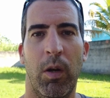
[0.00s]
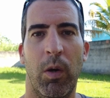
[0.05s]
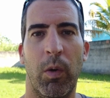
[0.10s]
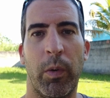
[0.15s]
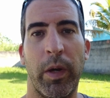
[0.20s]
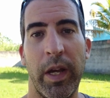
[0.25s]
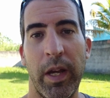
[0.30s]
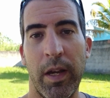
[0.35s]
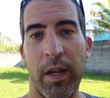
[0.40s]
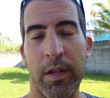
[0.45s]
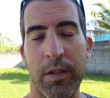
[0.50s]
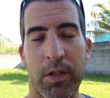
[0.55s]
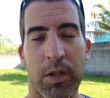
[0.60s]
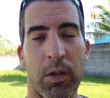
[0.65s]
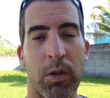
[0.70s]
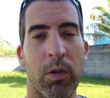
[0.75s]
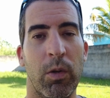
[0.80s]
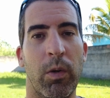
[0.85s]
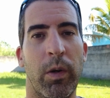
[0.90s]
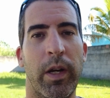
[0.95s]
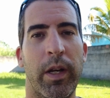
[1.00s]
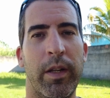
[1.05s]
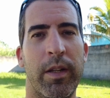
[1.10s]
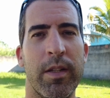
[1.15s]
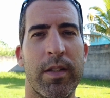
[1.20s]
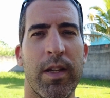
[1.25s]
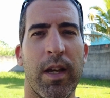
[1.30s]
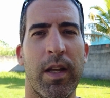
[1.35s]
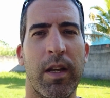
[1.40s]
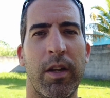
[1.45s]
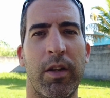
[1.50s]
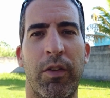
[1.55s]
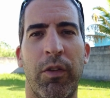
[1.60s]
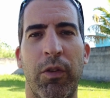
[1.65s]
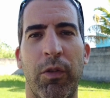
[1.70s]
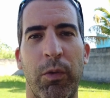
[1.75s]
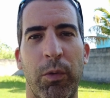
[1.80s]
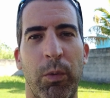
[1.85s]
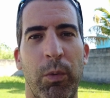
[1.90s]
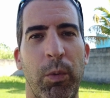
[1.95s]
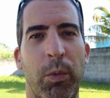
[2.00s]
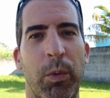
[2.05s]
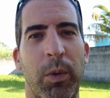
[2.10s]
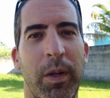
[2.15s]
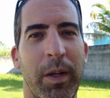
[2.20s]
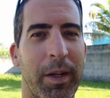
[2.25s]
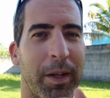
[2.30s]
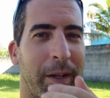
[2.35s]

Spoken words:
Okay, so I decided to do